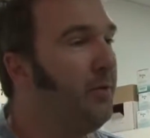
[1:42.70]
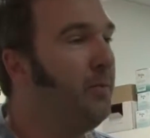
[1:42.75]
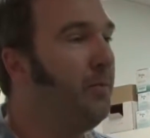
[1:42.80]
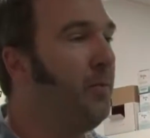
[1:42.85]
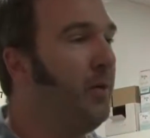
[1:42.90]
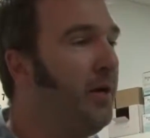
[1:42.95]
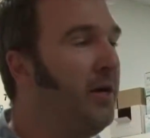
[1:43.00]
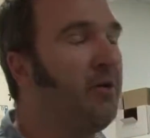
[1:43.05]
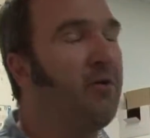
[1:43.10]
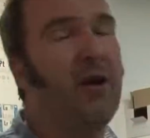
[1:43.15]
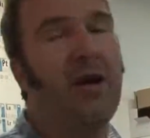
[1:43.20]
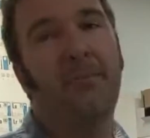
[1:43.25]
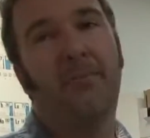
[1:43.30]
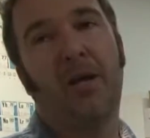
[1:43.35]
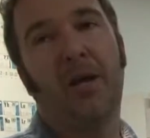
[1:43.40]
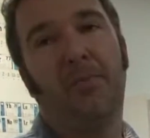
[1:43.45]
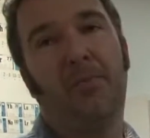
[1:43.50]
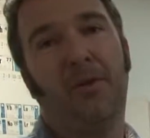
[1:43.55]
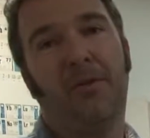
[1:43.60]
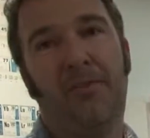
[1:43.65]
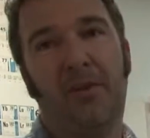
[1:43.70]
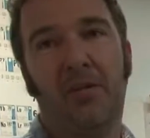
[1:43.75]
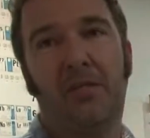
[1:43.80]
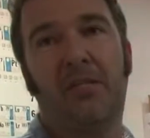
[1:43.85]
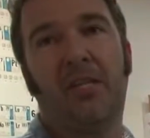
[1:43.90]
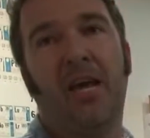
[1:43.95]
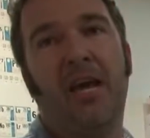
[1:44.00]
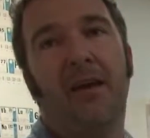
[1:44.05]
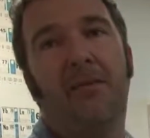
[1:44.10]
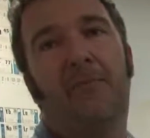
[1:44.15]
So we're going to grab a couple of our
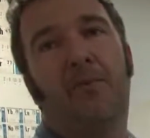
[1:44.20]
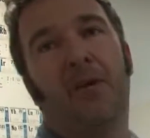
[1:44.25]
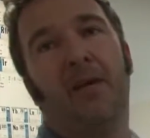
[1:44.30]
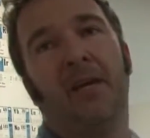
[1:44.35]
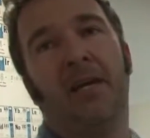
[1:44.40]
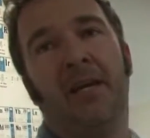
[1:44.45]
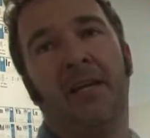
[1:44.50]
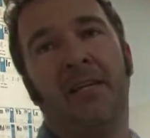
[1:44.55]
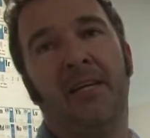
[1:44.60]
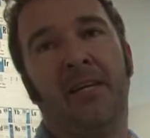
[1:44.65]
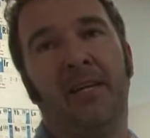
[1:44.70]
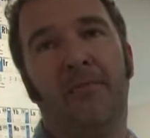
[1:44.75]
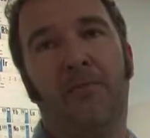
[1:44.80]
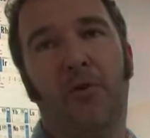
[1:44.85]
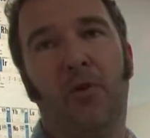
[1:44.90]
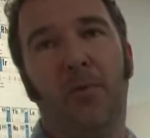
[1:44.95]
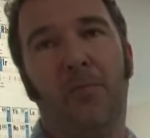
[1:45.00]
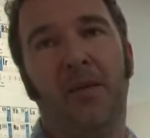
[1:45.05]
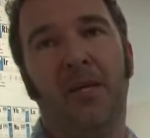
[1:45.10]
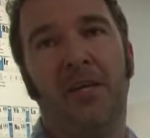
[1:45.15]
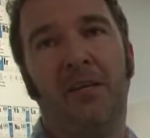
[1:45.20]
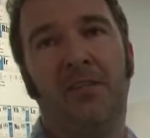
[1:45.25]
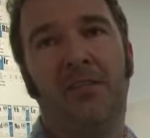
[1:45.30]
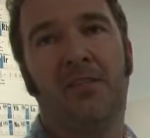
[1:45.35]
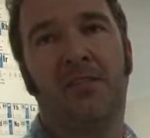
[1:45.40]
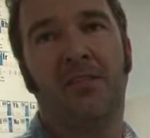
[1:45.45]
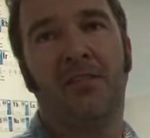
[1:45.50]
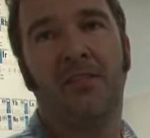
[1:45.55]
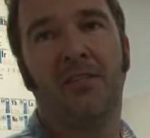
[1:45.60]
staff. We're going to head down to Four Peaks.